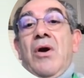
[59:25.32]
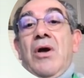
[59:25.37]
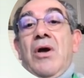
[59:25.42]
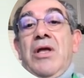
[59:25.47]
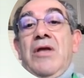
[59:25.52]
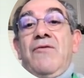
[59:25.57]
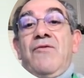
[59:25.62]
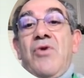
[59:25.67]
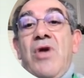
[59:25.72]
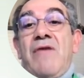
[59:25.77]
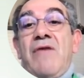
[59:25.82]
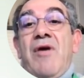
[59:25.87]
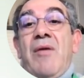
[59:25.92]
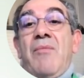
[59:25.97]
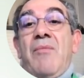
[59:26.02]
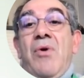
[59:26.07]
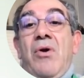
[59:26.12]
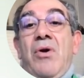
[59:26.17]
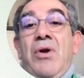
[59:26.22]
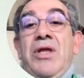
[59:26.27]
if we have
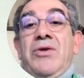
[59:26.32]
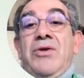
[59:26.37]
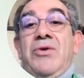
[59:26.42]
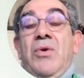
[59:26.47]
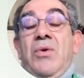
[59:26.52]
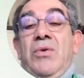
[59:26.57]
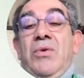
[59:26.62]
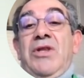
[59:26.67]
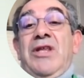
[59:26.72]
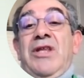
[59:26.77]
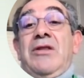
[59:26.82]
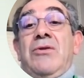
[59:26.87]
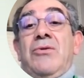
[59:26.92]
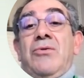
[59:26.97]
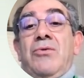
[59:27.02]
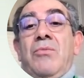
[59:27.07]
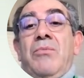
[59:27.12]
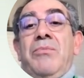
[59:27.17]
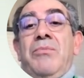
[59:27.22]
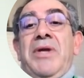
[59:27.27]
a molecule, need
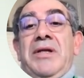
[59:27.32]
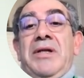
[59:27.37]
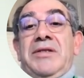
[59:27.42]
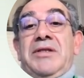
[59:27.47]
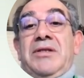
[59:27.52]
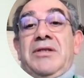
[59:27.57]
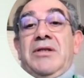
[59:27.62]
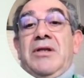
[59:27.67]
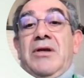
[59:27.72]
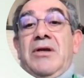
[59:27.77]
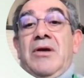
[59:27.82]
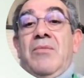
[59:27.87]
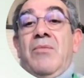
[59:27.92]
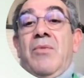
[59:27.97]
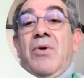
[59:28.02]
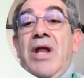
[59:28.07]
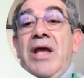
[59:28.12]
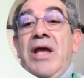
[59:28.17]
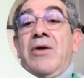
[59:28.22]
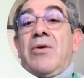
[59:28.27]
to build the
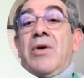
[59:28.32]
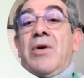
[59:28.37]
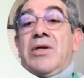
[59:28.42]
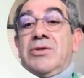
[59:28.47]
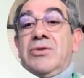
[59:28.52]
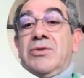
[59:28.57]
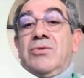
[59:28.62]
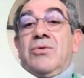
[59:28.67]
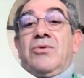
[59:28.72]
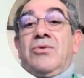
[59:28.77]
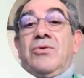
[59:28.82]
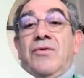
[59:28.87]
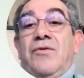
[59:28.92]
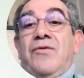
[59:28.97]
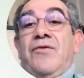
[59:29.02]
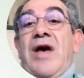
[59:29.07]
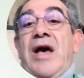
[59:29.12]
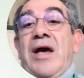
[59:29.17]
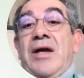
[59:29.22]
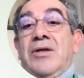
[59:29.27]
molecular structure
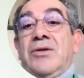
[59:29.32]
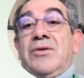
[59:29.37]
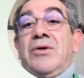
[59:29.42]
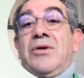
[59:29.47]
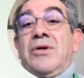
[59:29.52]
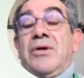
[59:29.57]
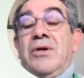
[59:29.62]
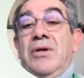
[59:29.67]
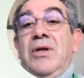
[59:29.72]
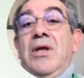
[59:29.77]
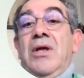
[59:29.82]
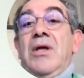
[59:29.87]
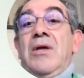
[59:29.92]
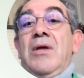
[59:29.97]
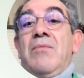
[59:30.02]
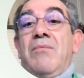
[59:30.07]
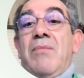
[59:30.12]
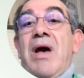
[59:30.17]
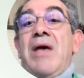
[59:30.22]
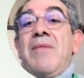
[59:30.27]
factor
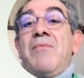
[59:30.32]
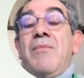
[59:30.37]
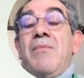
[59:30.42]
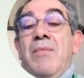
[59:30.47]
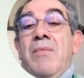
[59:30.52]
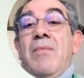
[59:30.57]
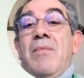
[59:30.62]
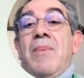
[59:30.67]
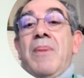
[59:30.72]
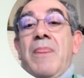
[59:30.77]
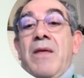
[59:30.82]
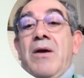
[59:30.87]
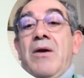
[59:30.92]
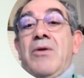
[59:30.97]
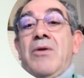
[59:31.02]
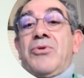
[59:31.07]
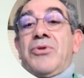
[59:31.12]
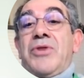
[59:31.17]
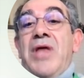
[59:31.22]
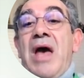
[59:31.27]
by
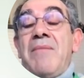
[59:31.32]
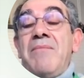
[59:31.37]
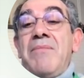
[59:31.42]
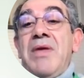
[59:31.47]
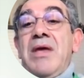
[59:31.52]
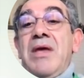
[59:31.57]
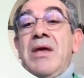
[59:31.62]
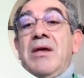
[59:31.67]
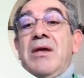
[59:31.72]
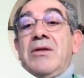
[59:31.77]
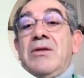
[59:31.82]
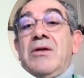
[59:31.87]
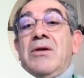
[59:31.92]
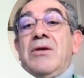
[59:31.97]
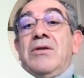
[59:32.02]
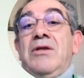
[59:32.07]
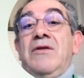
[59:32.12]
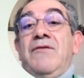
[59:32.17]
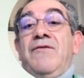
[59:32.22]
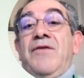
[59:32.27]
summing
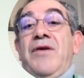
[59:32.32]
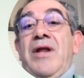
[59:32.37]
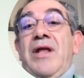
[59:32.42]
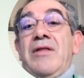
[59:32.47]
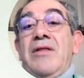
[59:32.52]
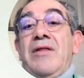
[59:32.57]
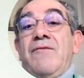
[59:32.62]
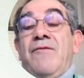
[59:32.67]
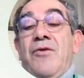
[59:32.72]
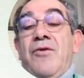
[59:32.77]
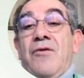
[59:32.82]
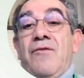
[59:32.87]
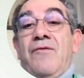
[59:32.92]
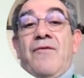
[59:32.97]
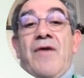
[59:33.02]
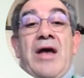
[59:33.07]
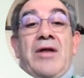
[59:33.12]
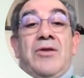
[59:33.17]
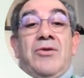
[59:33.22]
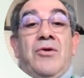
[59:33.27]
the different 4
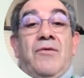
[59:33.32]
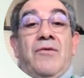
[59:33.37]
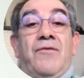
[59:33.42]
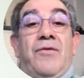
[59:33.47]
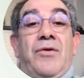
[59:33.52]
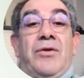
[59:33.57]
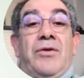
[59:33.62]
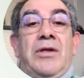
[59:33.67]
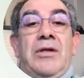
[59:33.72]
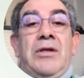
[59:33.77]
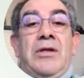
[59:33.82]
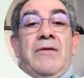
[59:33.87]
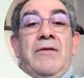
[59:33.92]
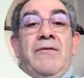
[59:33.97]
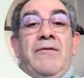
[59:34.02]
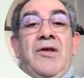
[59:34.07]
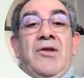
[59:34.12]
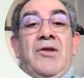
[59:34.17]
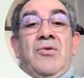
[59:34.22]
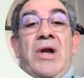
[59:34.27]
factors for the
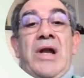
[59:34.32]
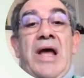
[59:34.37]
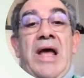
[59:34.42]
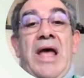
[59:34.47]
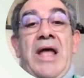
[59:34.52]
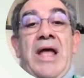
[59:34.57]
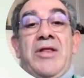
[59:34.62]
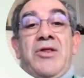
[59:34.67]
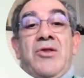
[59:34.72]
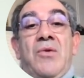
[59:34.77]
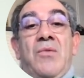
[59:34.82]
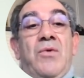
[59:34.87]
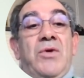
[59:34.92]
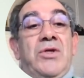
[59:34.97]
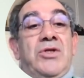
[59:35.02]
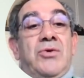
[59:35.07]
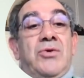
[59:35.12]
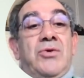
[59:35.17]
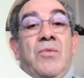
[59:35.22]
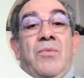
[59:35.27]
individual atom
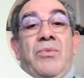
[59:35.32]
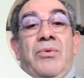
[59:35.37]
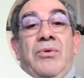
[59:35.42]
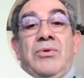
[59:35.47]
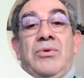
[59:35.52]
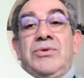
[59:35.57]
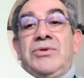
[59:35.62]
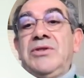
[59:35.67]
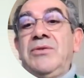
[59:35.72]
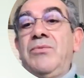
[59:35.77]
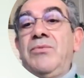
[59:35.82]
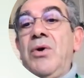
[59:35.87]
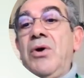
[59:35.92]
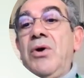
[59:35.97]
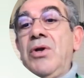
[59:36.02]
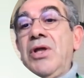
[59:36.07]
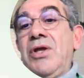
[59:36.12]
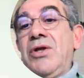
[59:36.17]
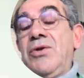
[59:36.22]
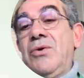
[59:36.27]
which compose the
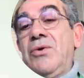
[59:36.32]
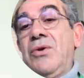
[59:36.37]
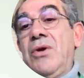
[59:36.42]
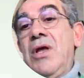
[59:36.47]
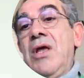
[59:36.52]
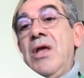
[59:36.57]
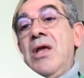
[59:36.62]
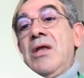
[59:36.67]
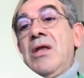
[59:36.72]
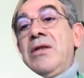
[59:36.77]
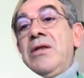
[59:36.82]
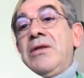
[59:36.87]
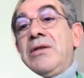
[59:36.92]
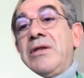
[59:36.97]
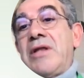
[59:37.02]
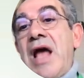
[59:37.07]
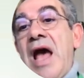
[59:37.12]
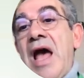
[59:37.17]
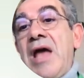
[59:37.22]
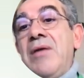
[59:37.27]
molecule,
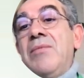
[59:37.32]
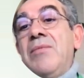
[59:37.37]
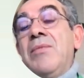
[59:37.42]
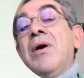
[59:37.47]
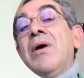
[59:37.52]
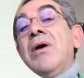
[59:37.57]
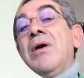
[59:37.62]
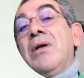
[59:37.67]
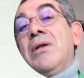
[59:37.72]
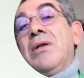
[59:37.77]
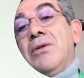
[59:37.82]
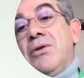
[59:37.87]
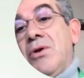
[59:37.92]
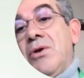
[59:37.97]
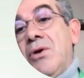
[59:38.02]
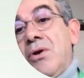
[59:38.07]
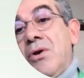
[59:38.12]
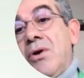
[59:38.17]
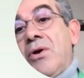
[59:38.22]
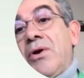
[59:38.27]
time
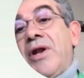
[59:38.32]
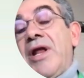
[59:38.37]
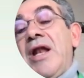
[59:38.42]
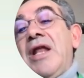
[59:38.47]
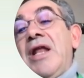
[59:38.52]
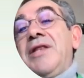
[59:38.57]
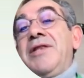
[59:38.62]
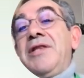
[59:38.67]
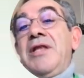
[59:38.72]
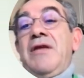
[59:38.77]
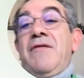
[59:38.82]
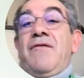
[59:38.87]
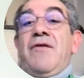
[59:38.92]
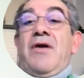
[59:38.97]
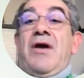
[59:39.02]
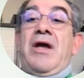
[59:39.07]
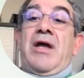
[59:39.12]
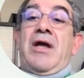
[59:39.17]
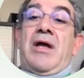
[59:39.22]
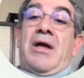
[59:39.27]
the relative
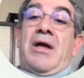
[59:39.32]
